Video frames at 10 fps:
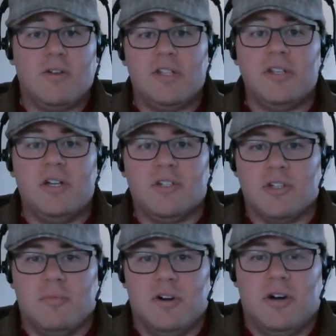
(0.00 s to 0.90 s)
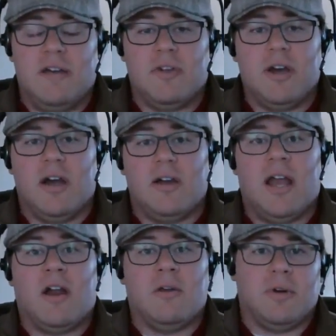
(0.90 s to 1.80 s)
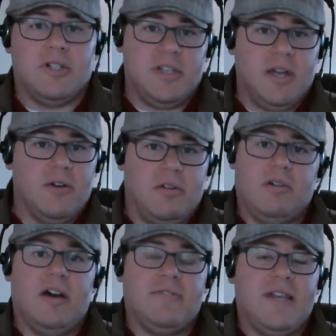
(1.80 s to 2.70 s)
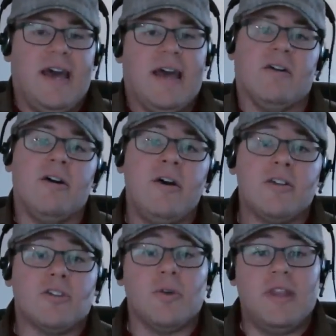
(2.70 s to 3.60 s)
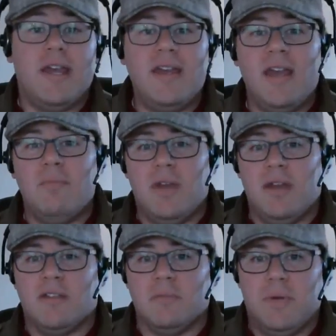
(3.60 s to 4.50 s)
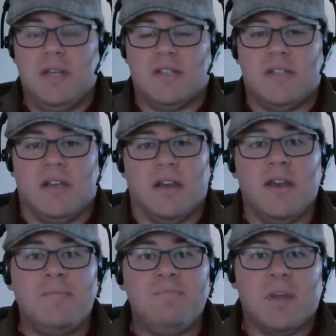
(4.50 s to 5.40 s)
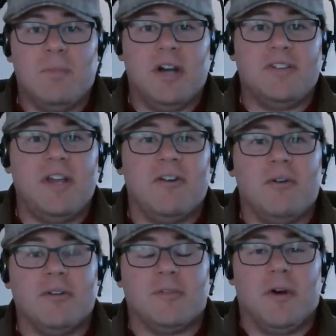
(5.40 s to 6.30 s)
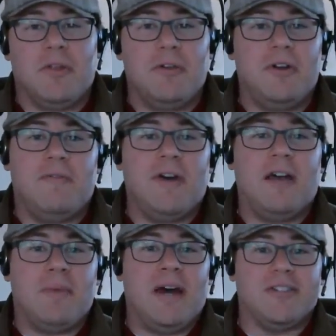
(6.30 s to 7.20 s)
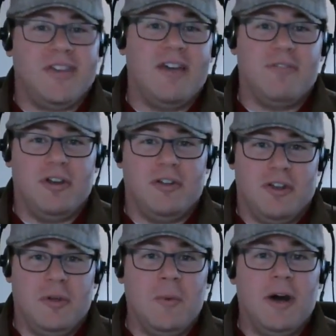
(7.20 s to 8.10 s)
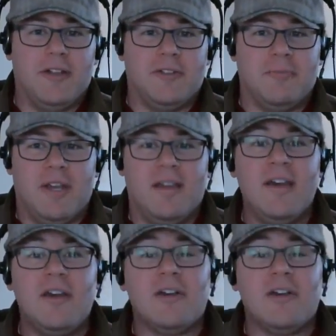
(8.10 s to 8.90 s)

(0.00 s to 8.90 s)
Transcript: Chris Lindstrom, the left guard, Aaron Montero, the left tackle. So when they came into B C, Montero was about thirty-five pounds heavier than he wanted to be.